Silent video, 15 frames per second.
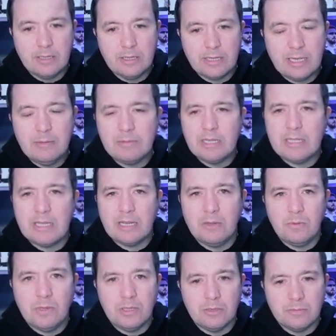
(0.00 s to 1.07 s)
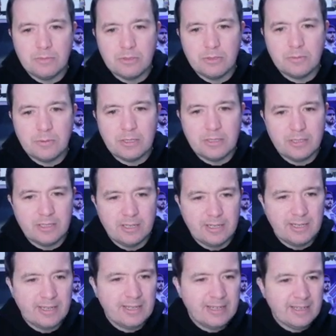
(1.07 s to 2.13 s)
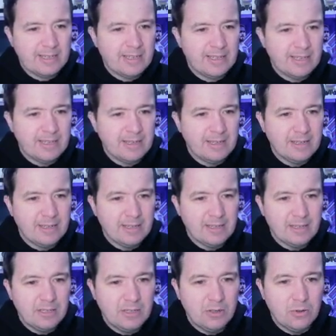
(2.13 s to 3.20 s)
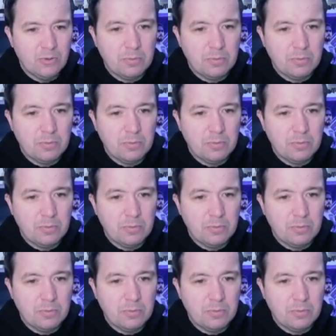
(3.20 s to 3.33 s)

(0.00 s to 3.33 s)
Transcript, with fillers: Keep saying Danny Williams just because of the old